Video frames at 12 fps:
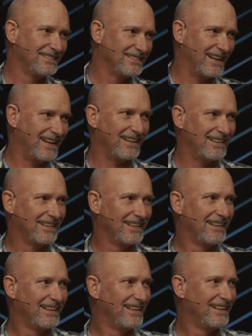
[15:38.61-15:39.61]
Yeah,
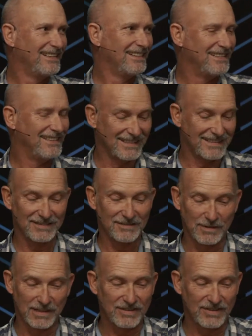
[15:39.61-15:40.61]
this is
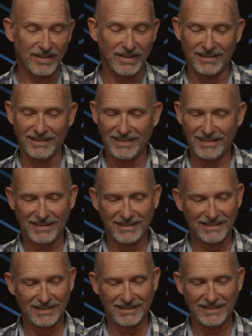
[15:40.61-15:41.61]
what's good,
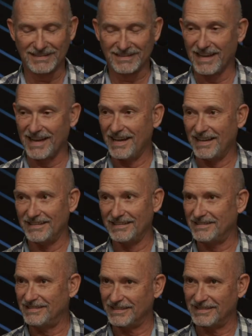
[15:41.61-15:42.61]
because God
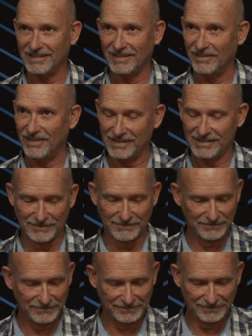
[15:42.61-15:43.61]
is just so awesome.
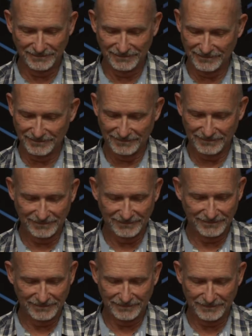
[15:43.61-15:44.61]

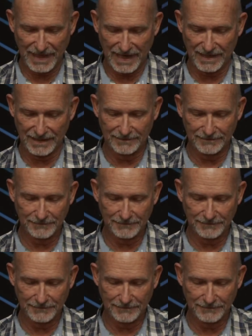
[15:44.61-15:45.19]
Man.